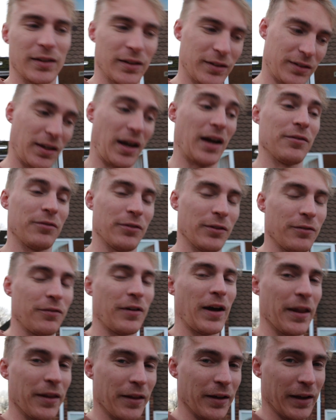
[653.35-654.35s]
aside from the
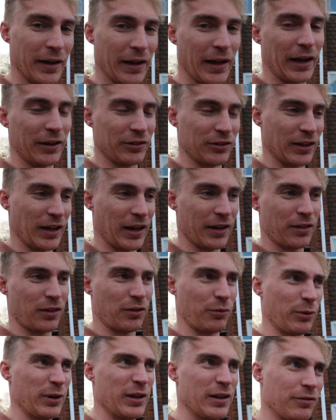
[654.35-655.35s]
fact that it actually had
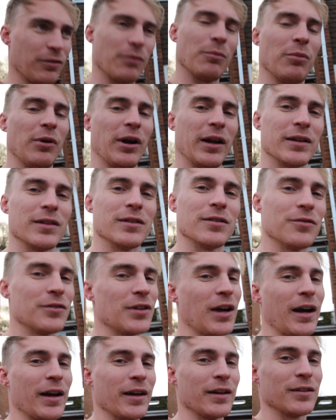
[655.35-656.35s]
3 different brands of
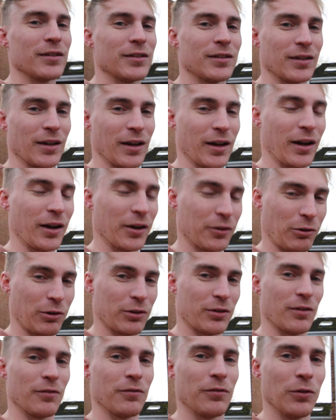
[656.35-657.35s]
tyres
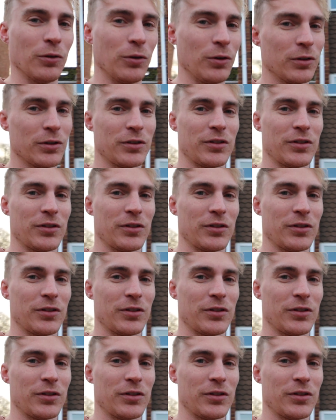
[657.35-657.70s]
across the 4.